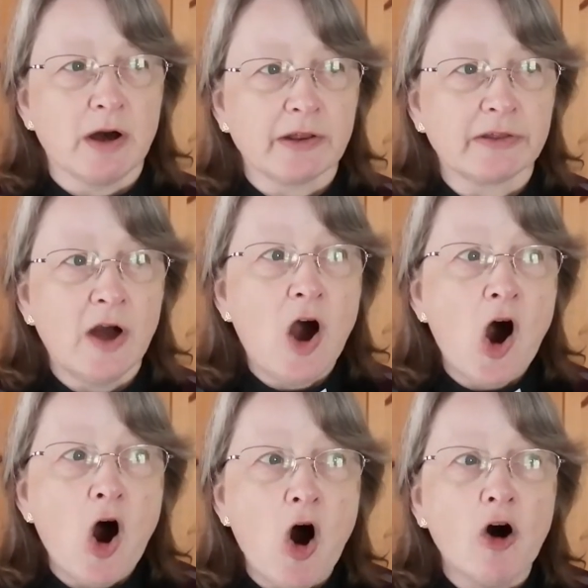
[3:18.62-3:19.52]
worth
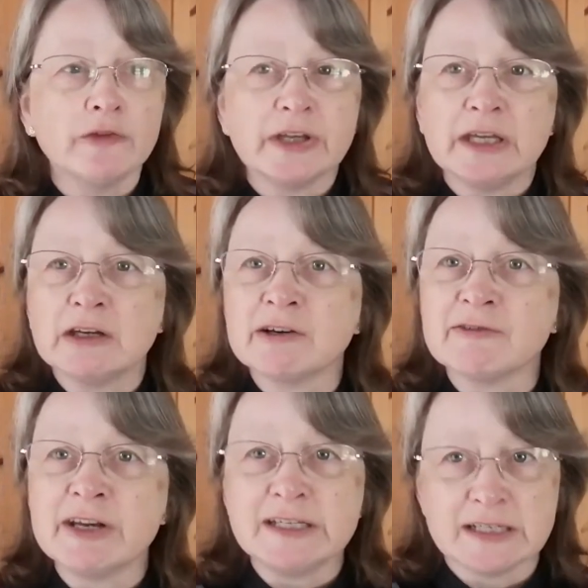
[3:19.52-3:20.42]
of
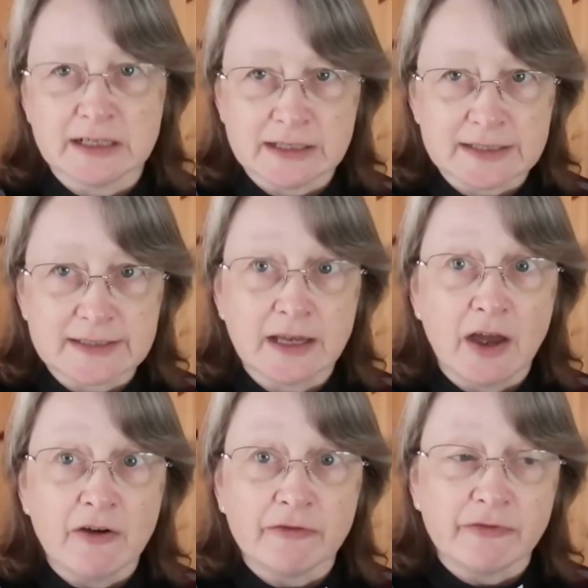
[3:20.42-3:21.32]
ingredients
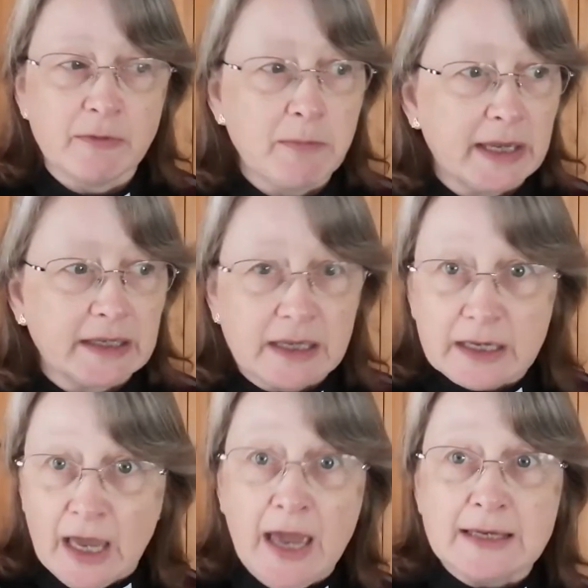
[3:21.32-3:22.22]
for
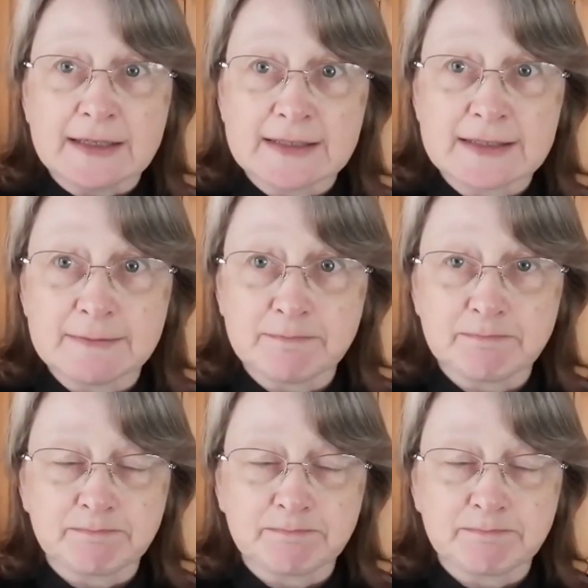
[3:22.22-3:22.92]
making cakes.